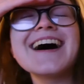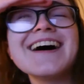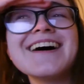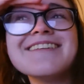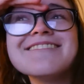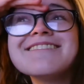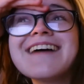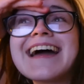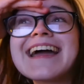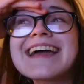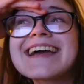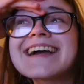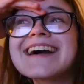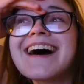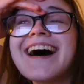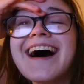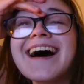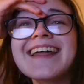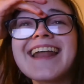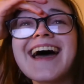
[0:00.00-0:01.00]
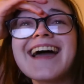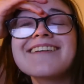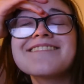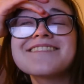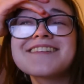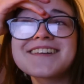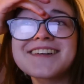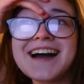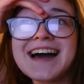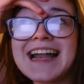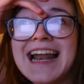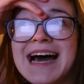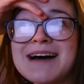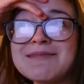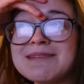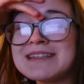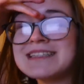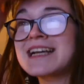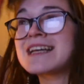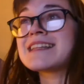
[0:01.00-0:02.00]
oh my God, I forgot how
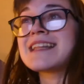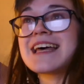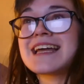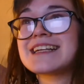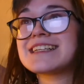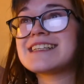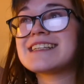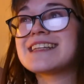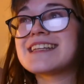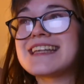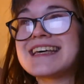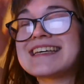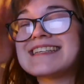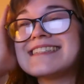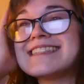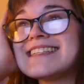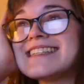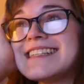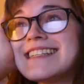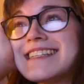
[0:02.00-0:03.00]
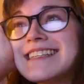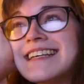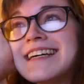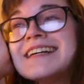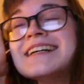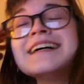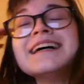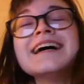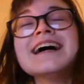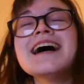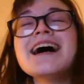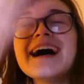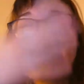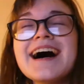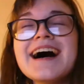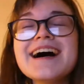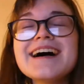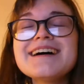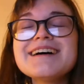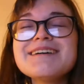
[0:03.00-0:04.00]
much I liked this. This is,
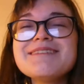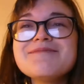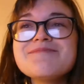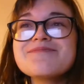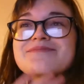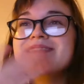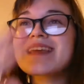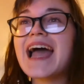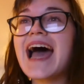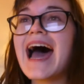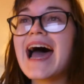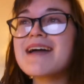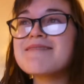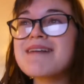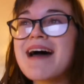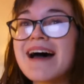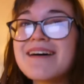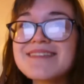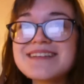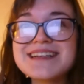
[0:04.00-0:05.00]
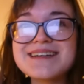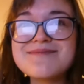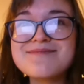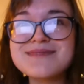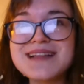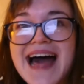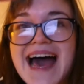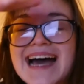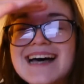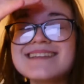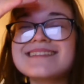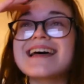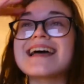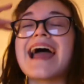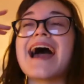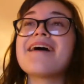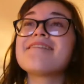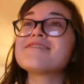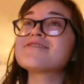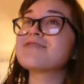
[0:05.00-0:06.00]
I'm having a blast. I
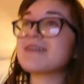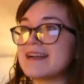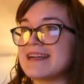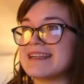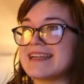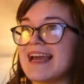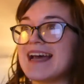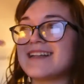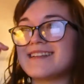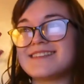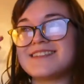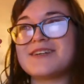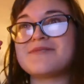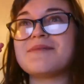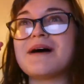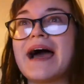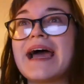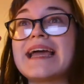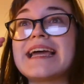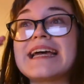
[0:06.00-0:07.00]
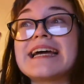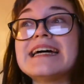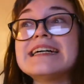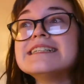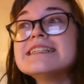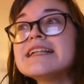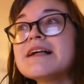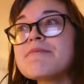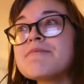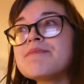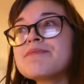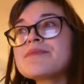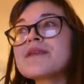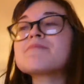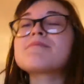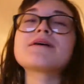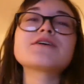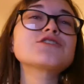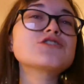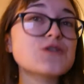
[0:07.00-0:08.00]
haven't written yet, so my
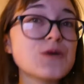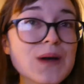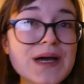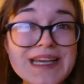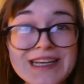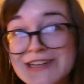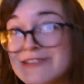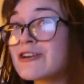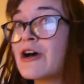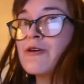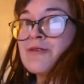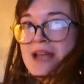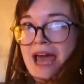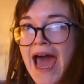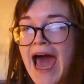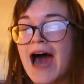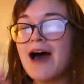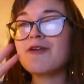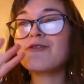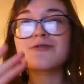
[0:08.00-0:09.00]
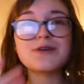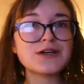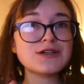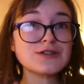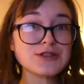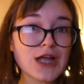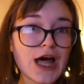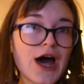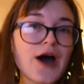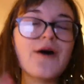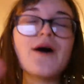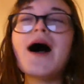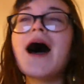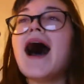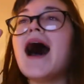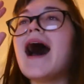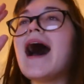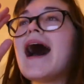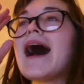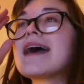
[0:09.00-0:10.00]
joy could go down real low.
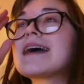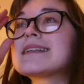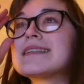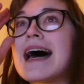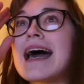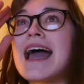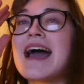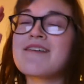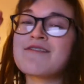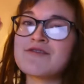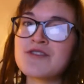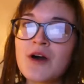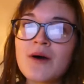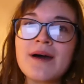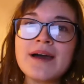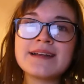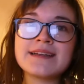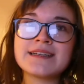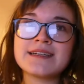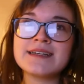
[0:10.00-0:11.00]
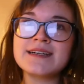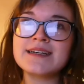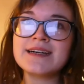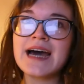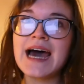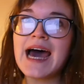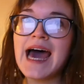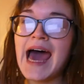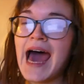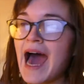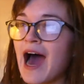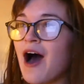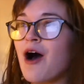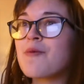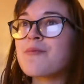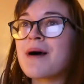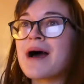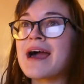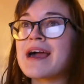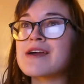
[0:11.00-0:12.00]
Because I have no idea how
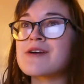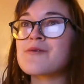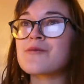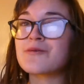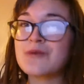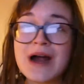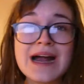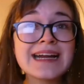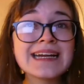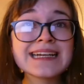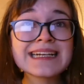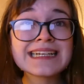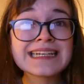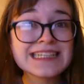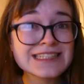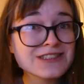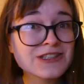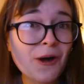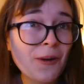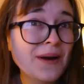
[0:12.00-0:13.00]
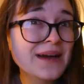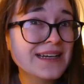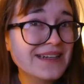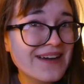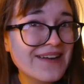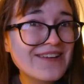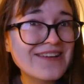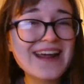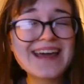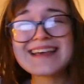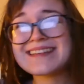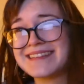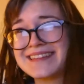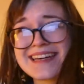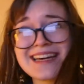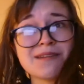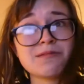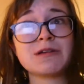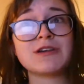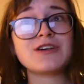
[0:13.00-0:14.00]
my writing is going to go today. Is it
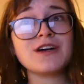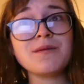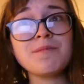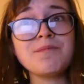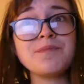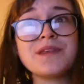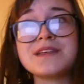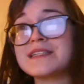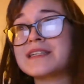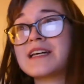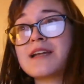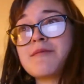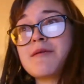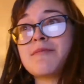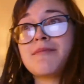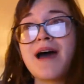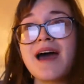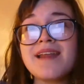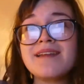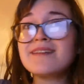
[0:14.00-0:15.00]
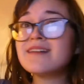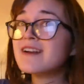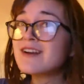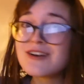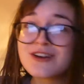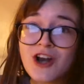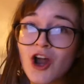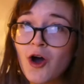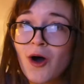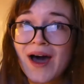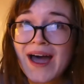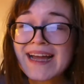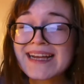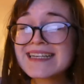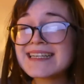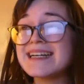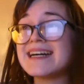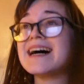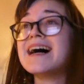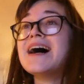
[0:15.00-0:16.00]
going to be good? Is it going to be bad? No
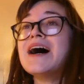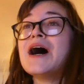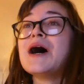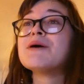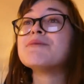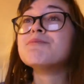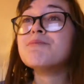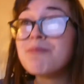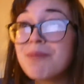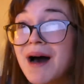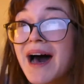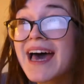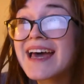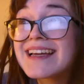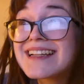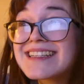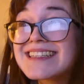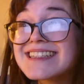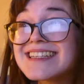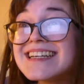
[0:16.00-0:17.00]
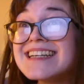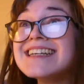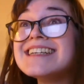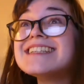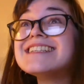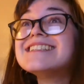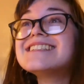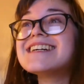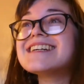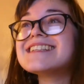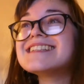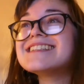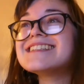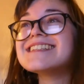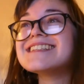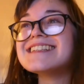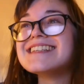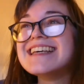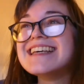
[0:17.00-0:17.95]
idea. But just